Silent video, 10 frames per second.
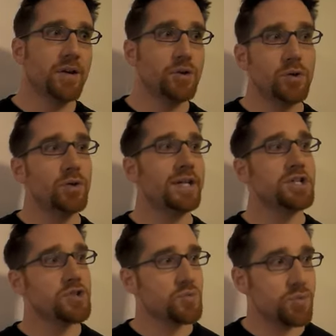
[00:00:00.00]
Google has
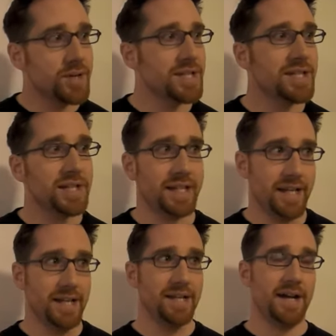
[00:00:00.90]
just recently,